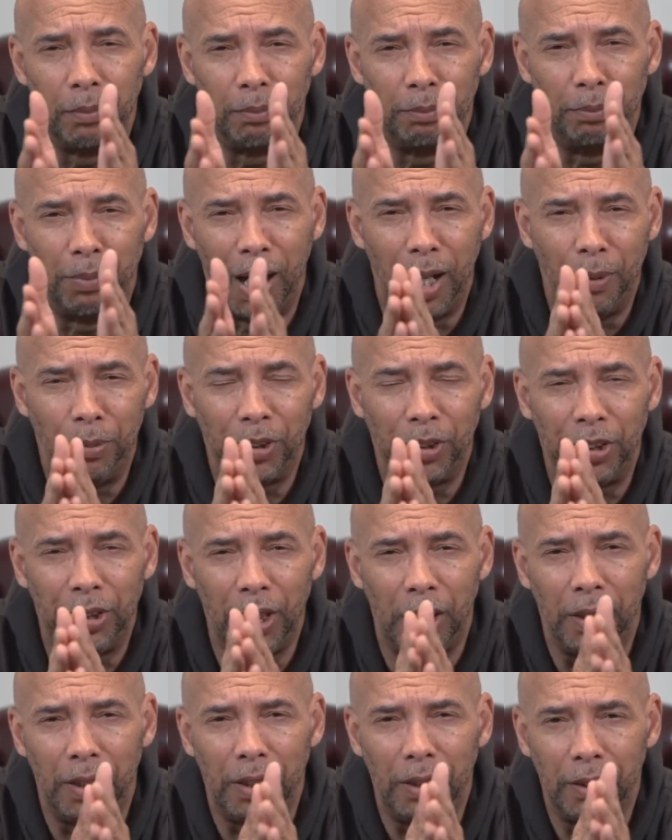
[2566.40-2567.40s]
Bible
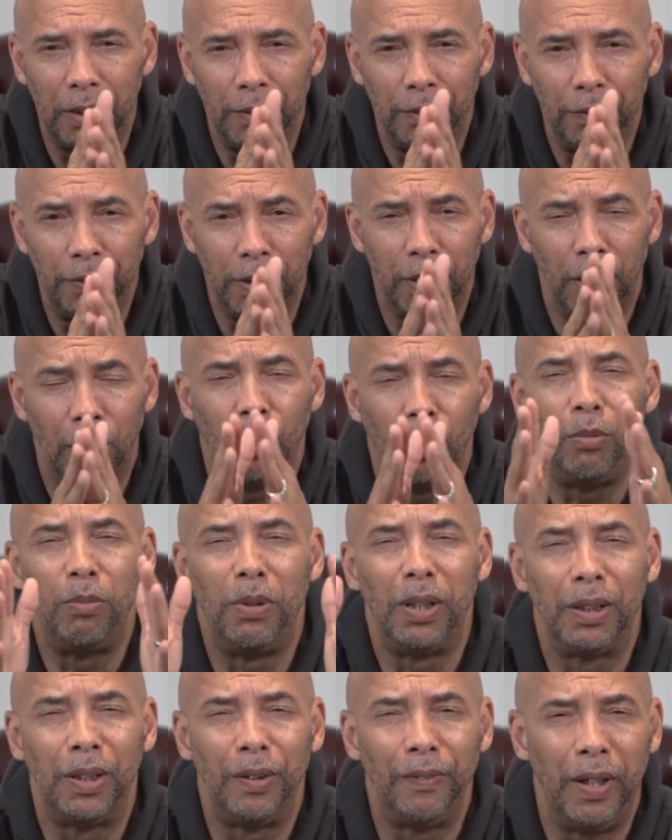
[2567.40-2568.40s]
study for the whole
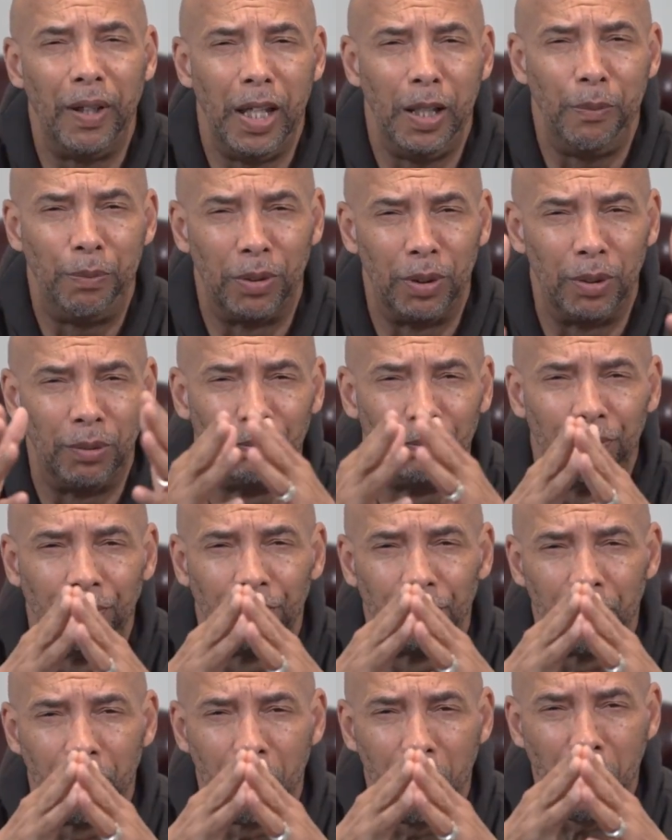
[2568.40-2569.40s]
month of April,
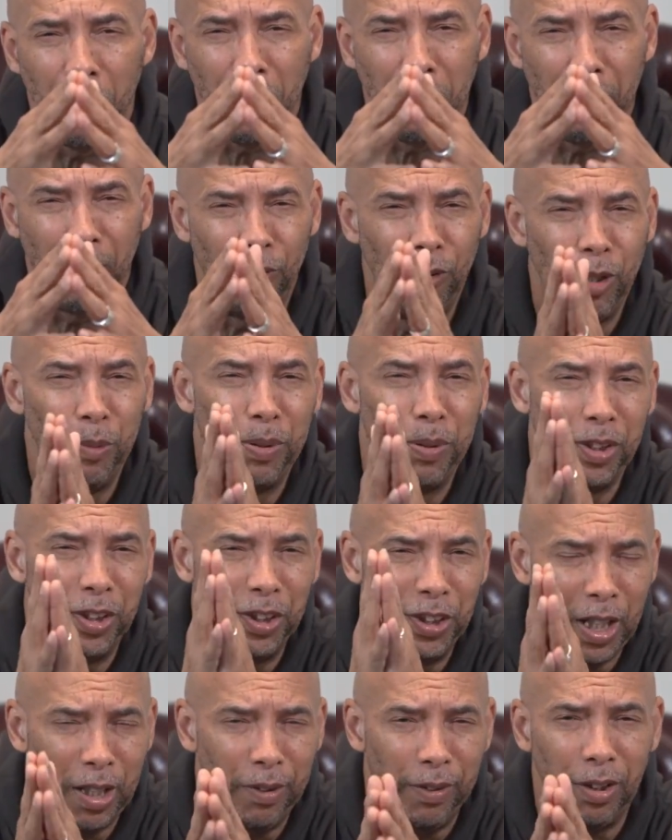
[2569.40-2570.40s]
we've been
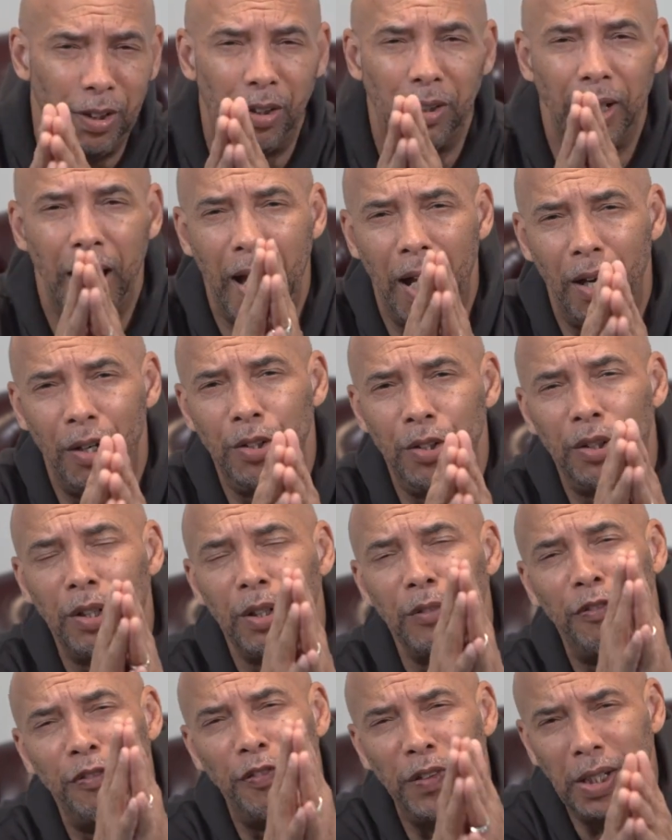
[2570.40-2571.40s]
sharing on how you
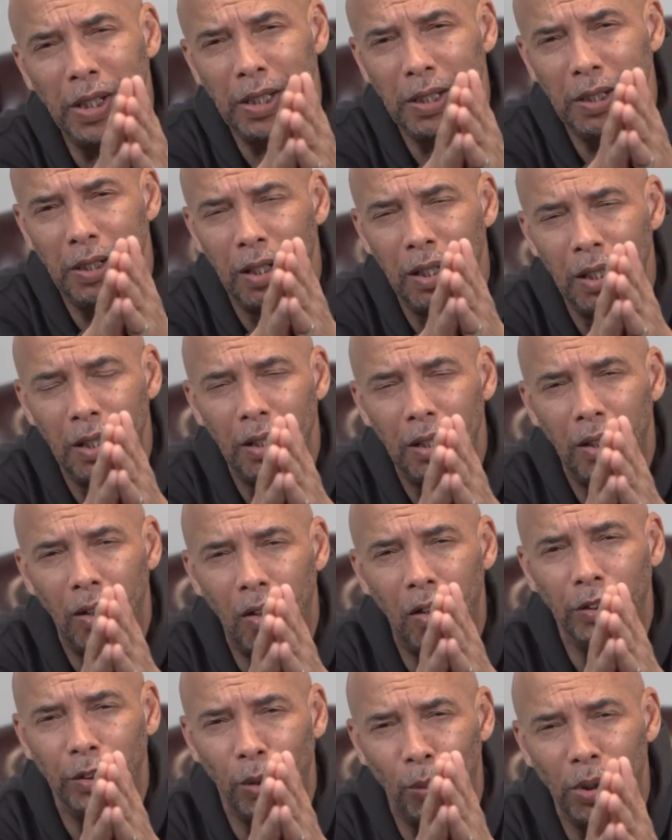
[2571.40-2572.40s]
can feed
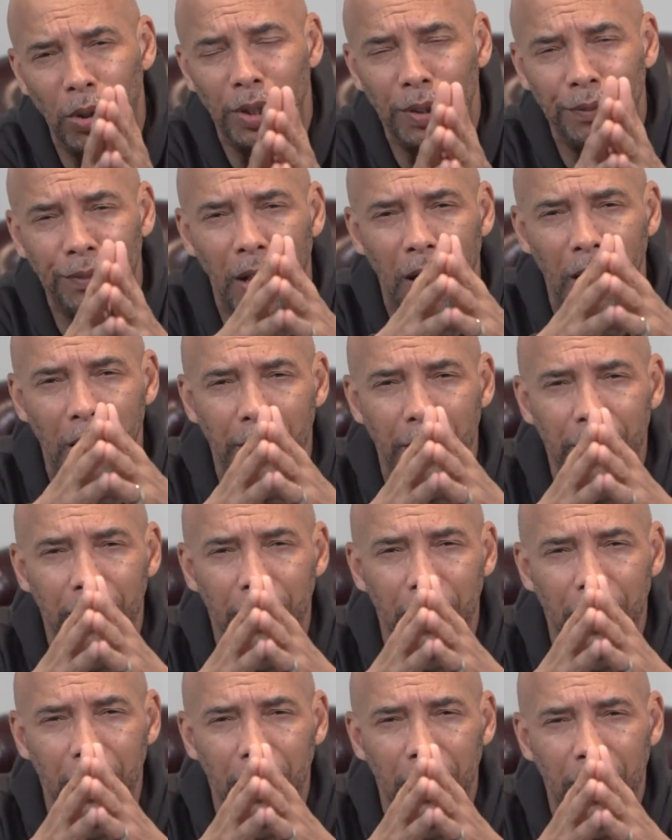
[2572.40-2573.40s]
on the Word of God.
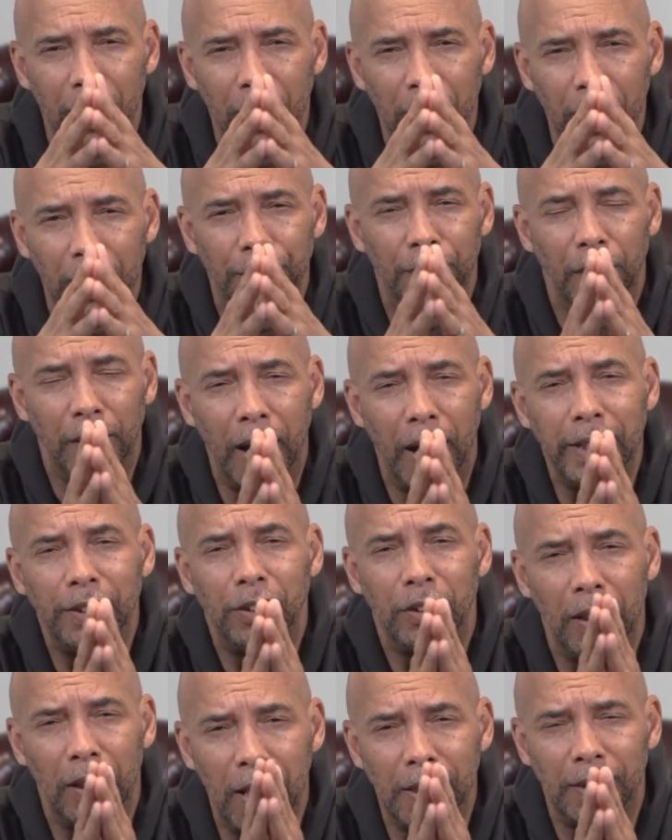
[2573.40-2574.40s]
And
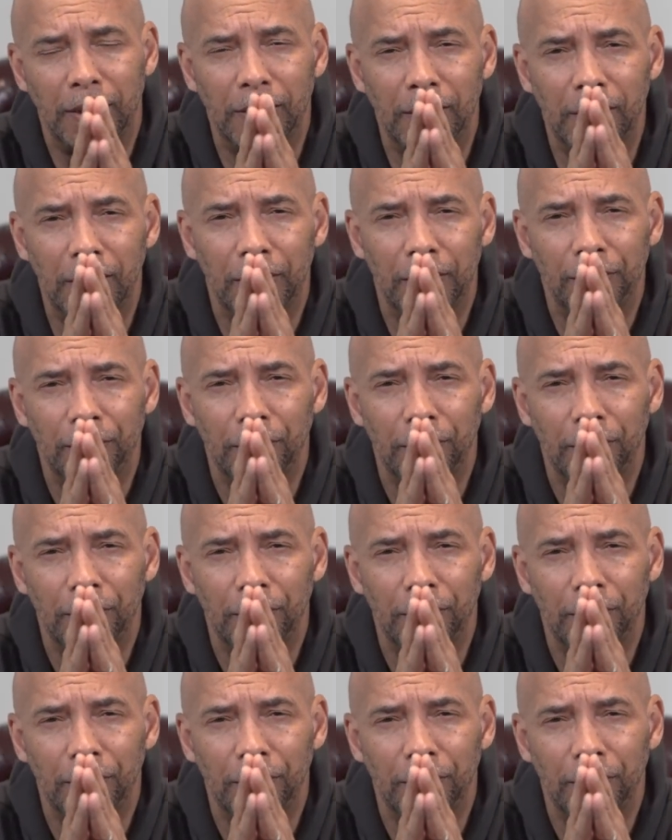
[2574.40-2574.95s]
tonight's lesson